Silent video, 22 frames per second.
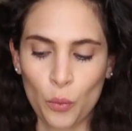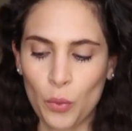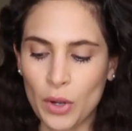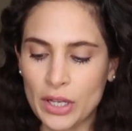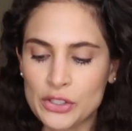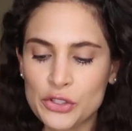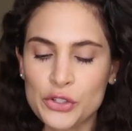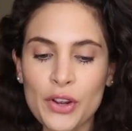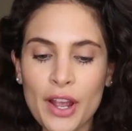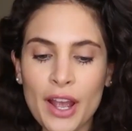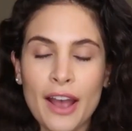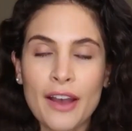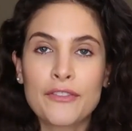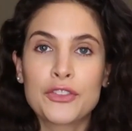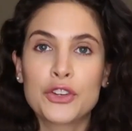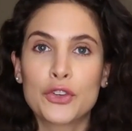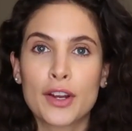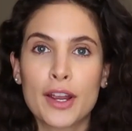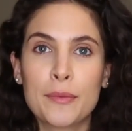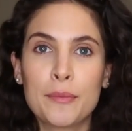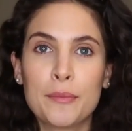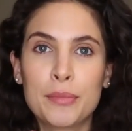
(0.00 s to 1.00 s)
Once you have
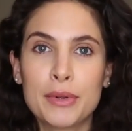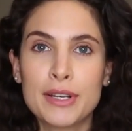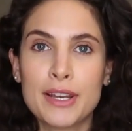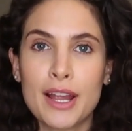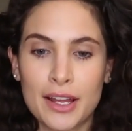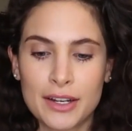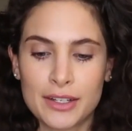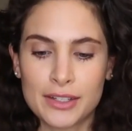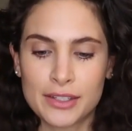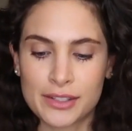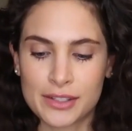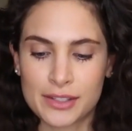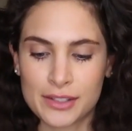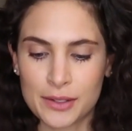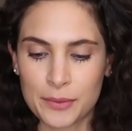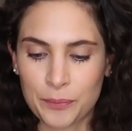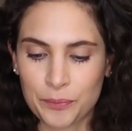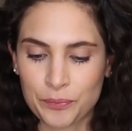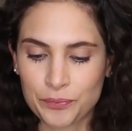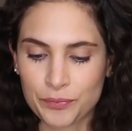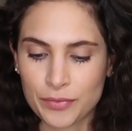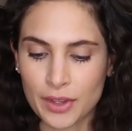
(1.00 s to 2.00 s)
your empanadas
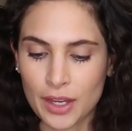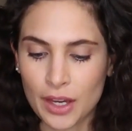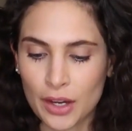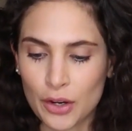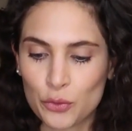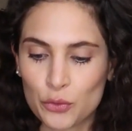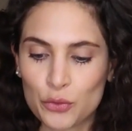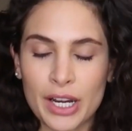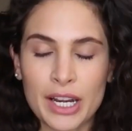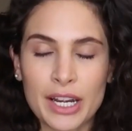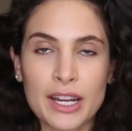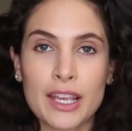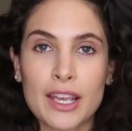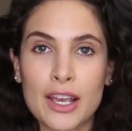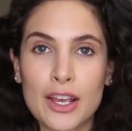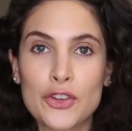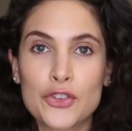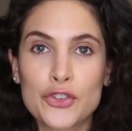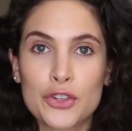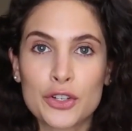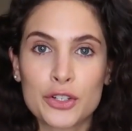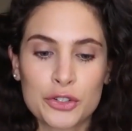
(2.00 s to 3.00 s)
ready
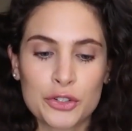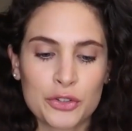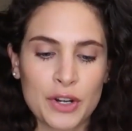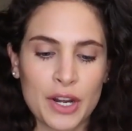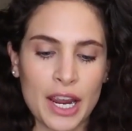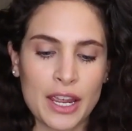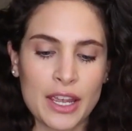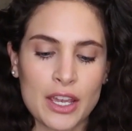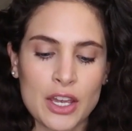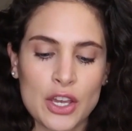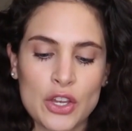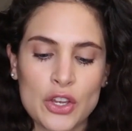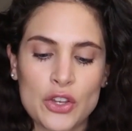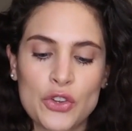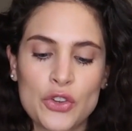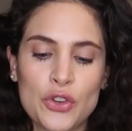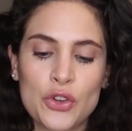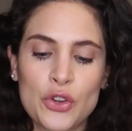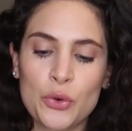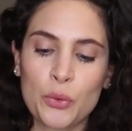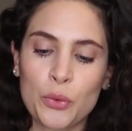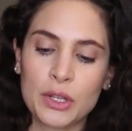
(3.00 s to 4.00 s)
on your tray,
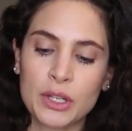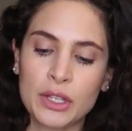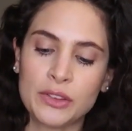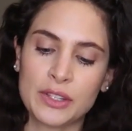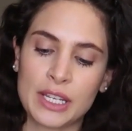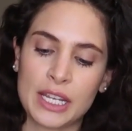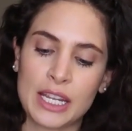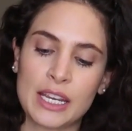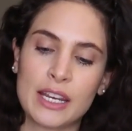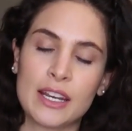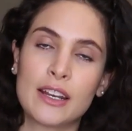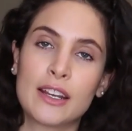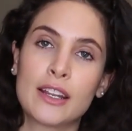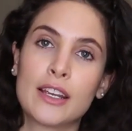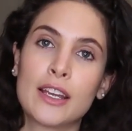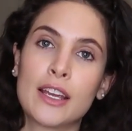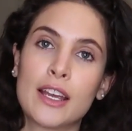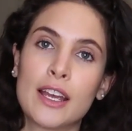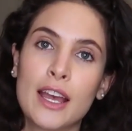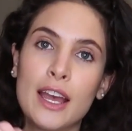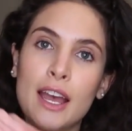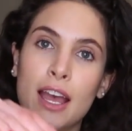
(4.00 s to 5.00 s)
you will need
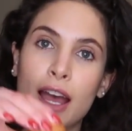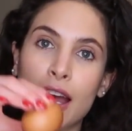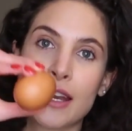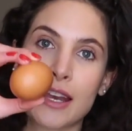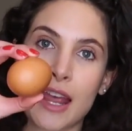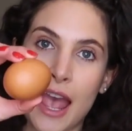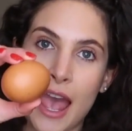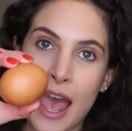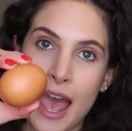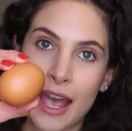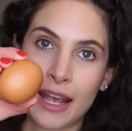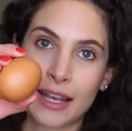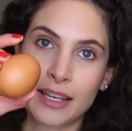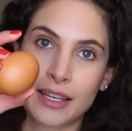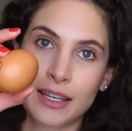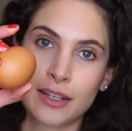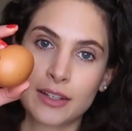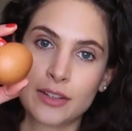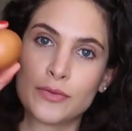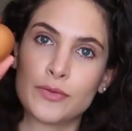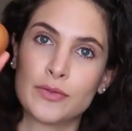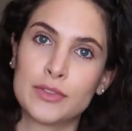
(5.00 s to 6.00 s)
an egg.
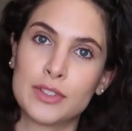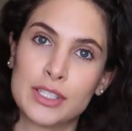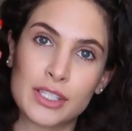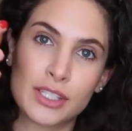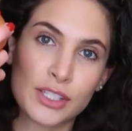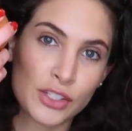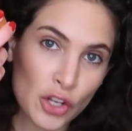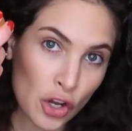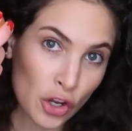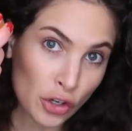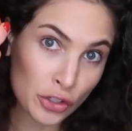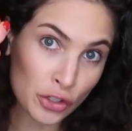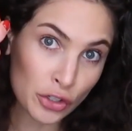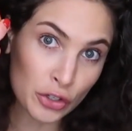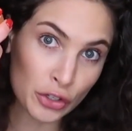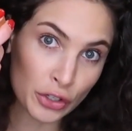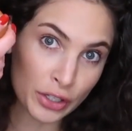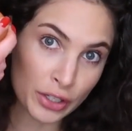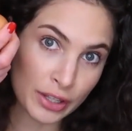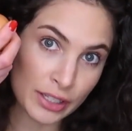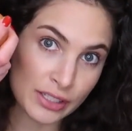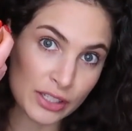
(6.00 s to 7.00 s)
This is not
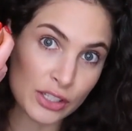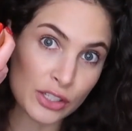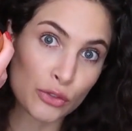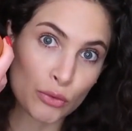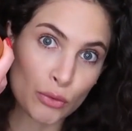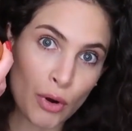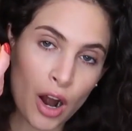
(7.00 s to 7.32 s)
cooked, it is